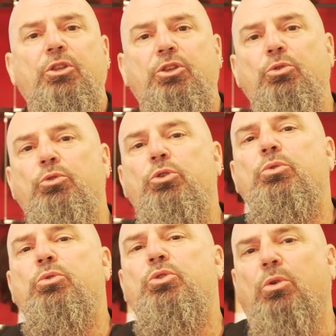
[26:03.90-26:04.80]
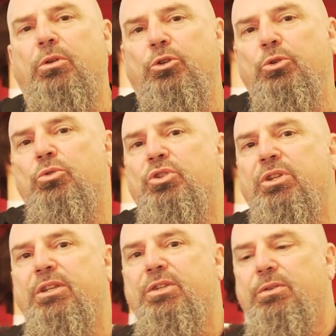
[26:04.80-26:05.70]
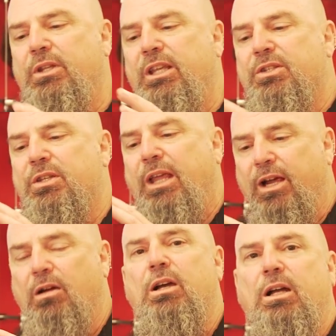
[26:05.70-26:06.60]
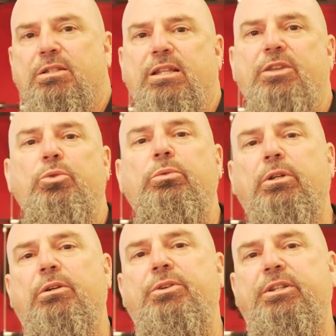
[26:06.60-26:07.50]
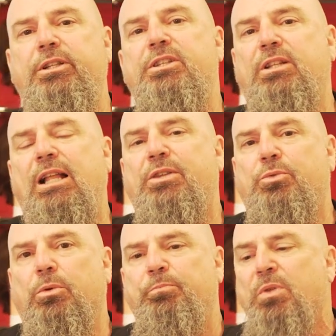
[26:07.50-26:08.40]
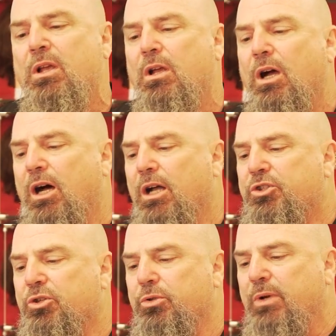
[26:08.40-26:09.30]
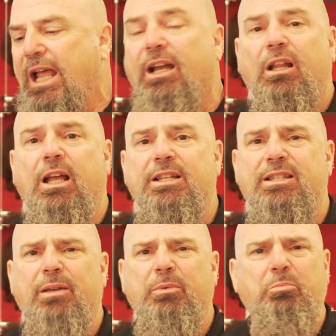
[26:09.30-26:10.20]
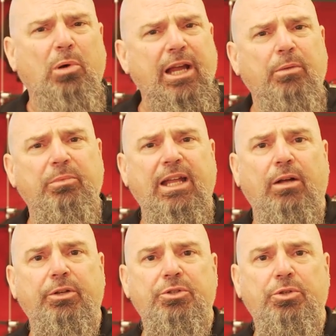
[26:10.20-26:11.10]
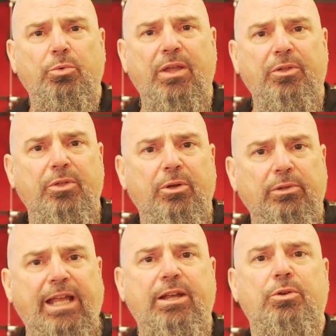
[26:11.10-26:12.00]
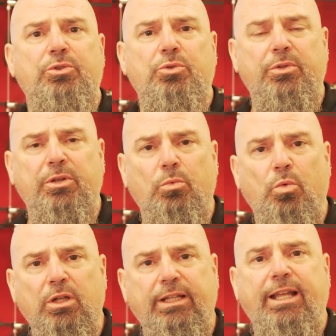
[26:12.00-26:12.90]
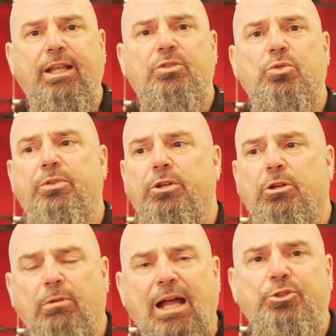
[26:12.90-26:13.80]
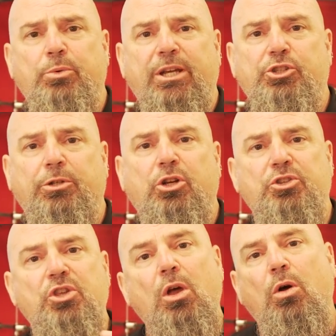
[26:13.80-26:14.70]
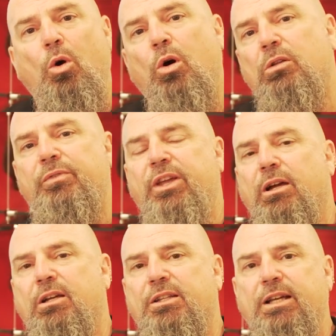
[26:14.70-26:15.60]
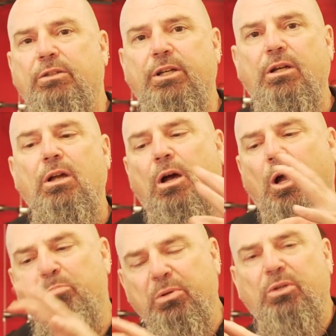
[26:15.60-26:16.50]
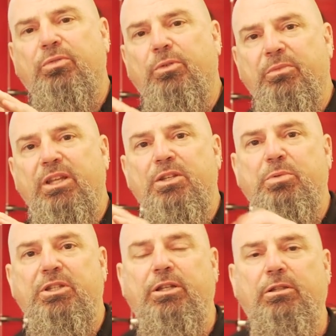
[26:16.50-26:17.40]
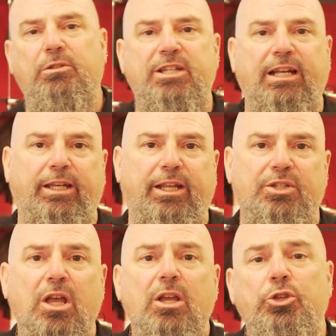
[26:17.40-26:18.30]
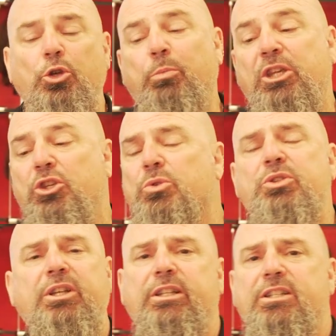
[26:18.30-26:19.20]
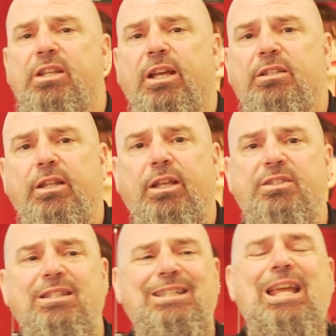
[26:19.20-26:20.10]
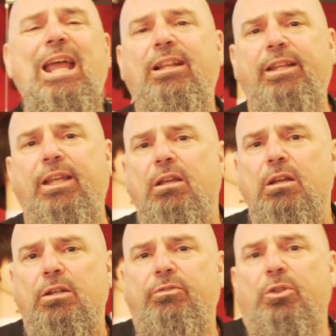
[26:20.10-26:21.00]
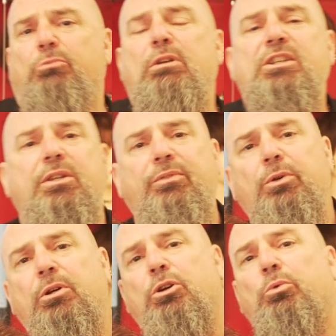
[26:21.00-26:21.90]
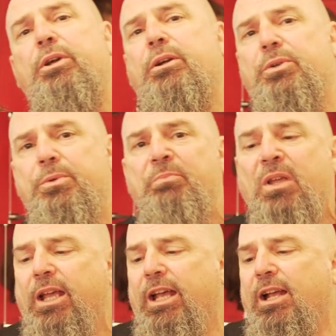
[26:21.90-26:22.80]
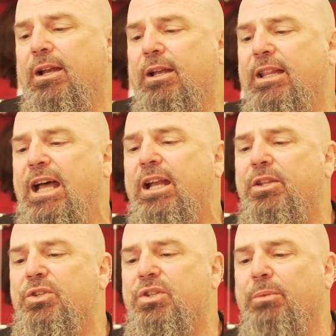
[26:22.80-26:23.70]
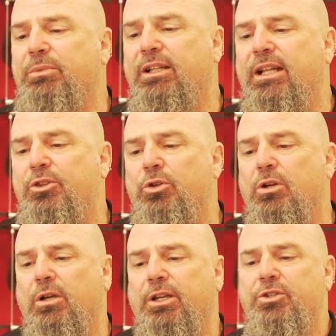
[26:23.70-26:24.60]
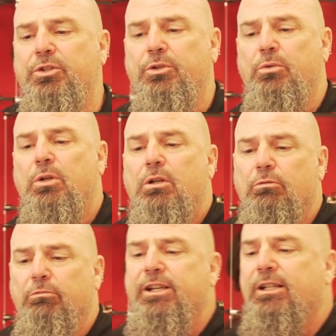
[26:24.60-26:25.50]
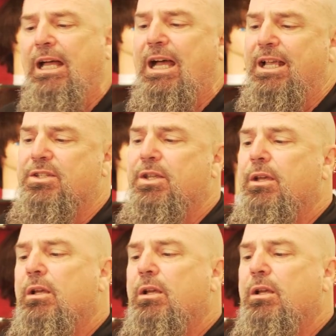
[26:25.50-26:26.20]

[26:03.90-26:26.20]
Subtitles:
you use these haircuts that you learned in this classroom to analyze them and break them down into whether they're layers or they're one lengths or they're graduation, because all of the haircuts out there are built from these particular techniques. You'll be using these techniques daily for the rest of your careers. And that is something that you're going to realize,